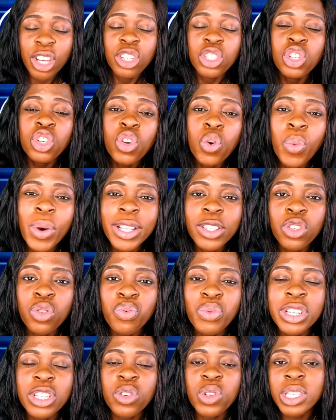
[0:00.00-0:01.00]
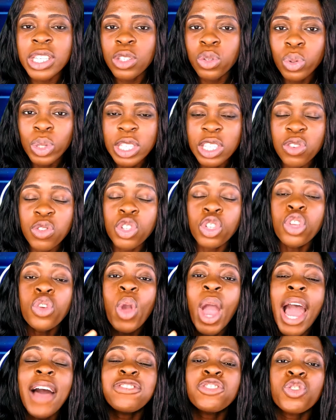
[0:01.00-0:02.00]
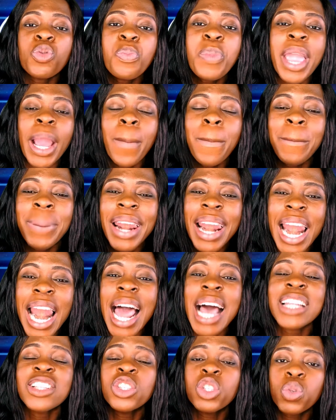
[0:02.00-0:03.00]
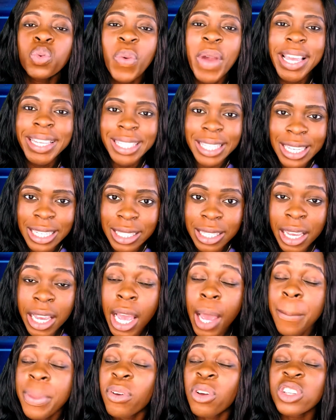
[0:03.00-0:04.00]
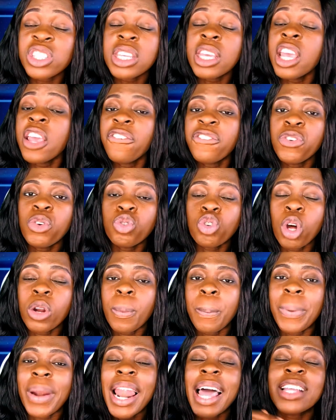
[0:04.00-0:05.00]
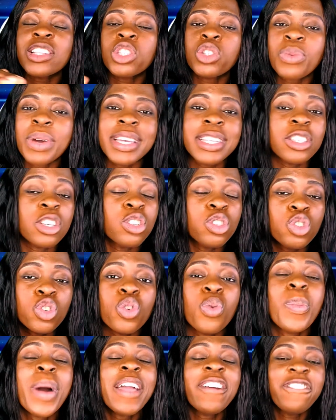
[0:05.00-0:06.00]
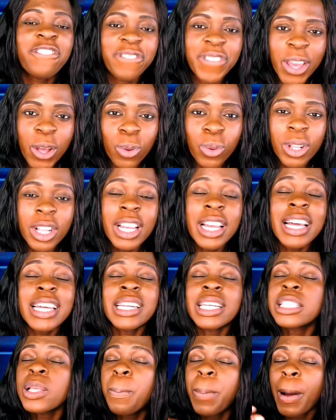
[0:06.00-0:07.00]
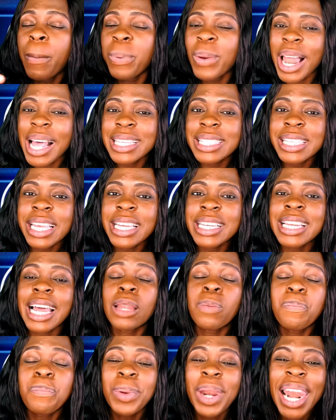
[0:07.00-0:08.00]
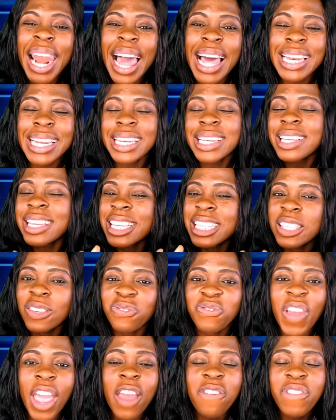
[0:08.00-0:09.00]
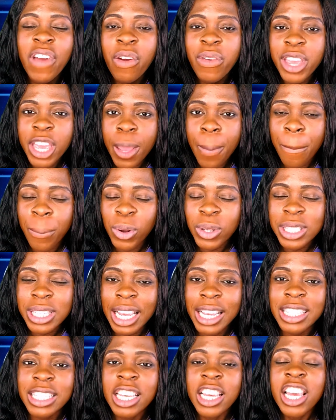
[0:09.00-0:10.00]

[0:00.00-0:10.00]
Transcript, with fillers: do you want to reduce it to 3 so you have to make plans towards it because if you don't plan towards it you might fail there's a popular saying that planning is very very important